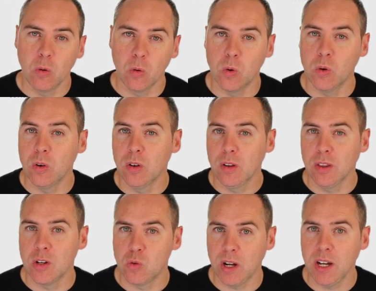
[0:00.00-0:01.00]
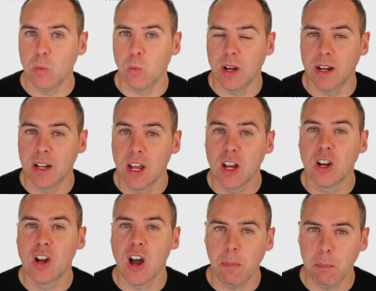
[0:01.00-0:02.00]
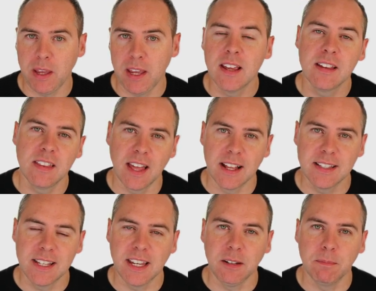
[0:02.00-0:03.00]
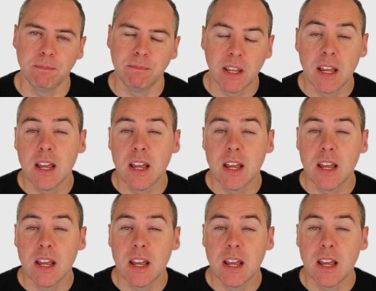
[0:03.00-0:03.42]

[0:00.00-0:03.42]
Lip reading: or the dreaded word, copy that team?